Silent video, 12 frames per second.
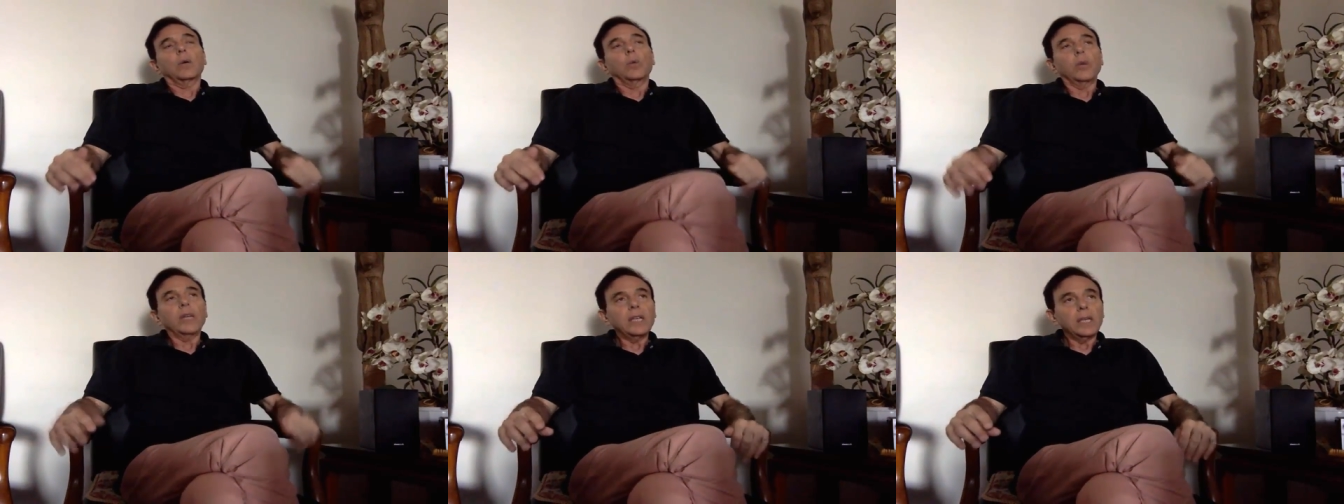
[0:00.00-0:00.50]

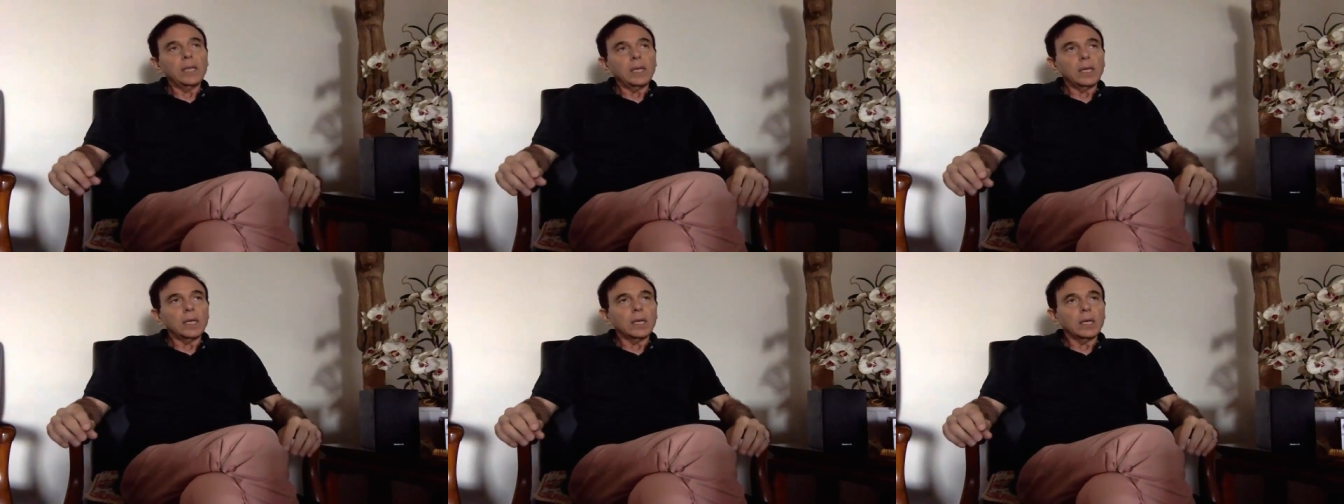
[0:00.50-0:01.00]

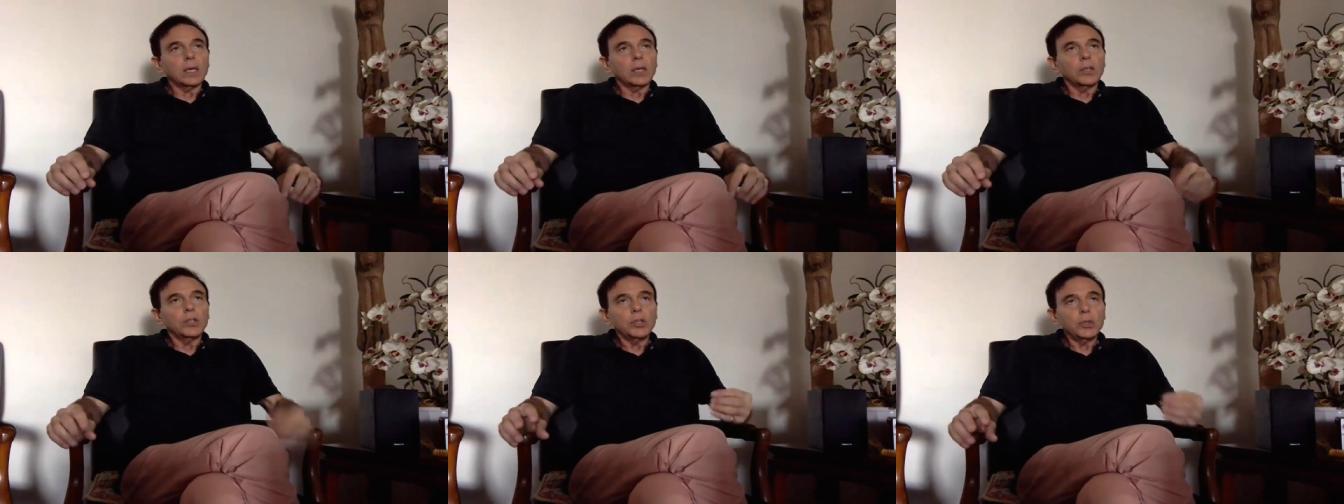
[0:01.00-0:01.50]
we
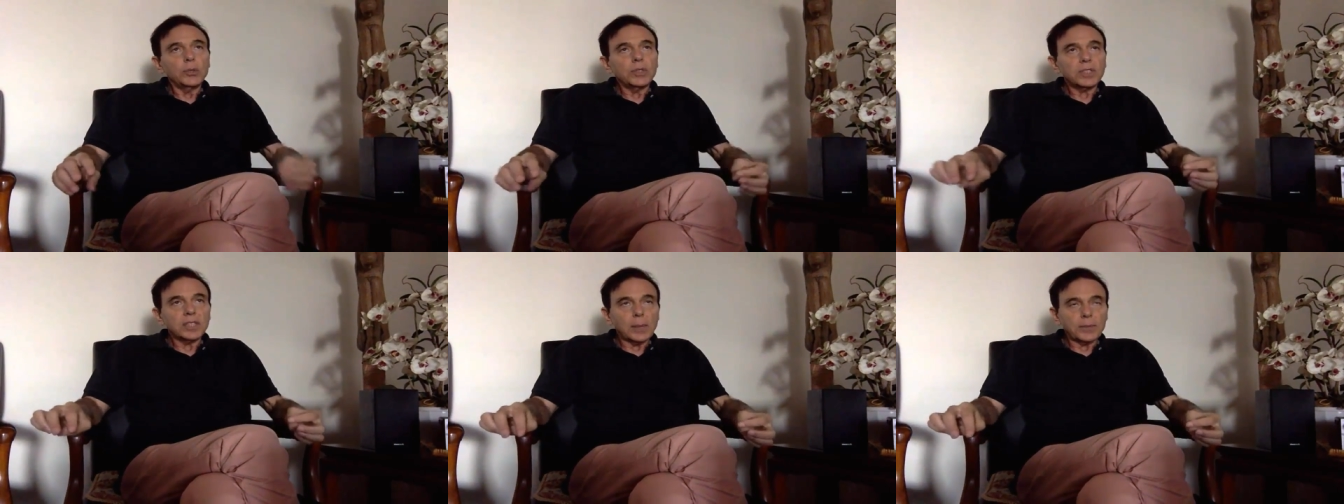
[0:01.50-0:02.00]

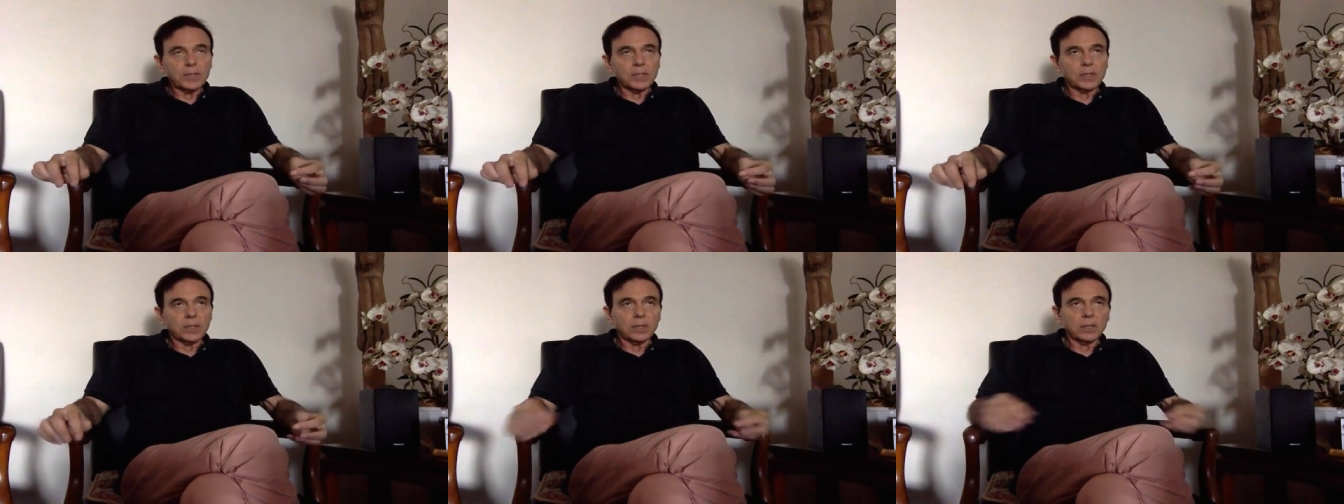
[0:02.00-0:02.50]
use
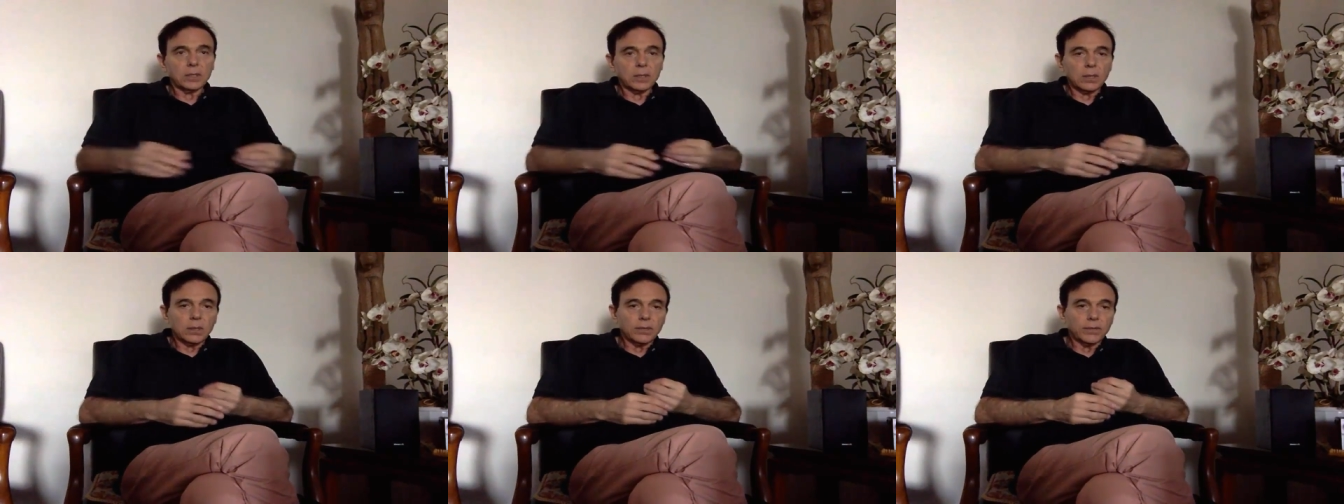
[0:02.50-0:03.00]

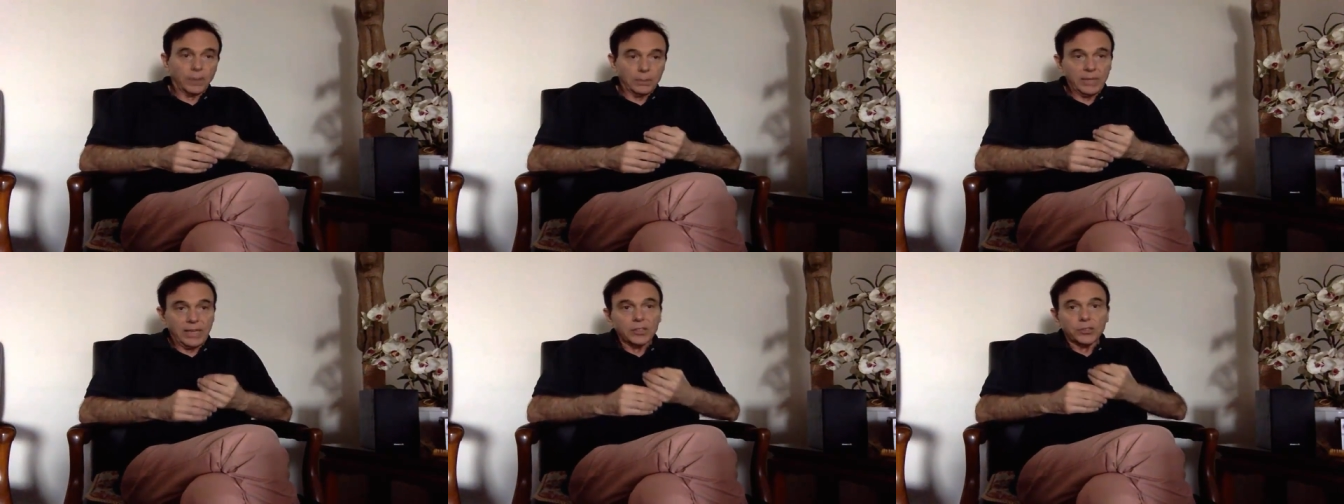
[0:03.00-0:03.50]
substances
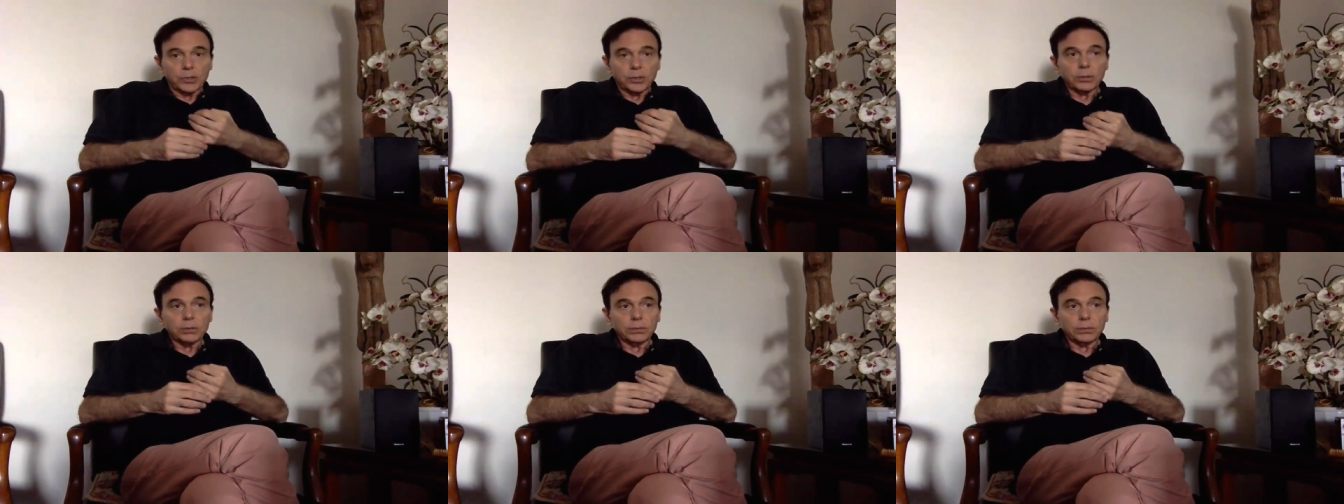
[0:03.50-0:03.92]
from nature,